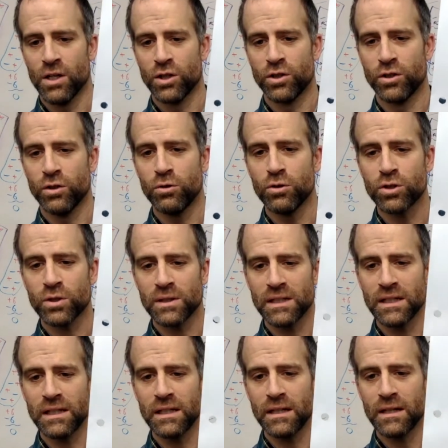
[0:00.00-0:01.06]

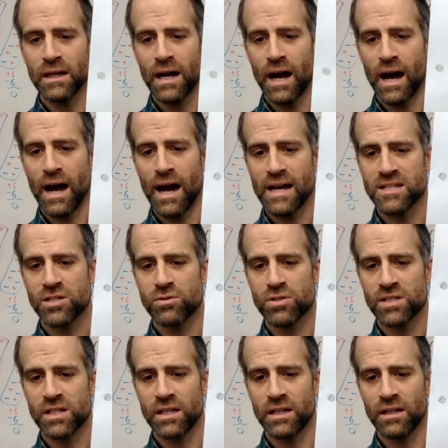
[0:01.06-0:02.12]
Usually, as you
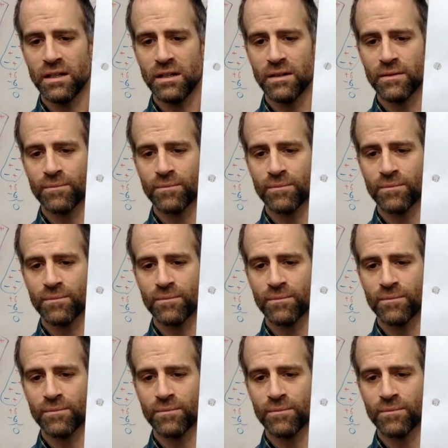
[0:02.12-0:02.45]
see,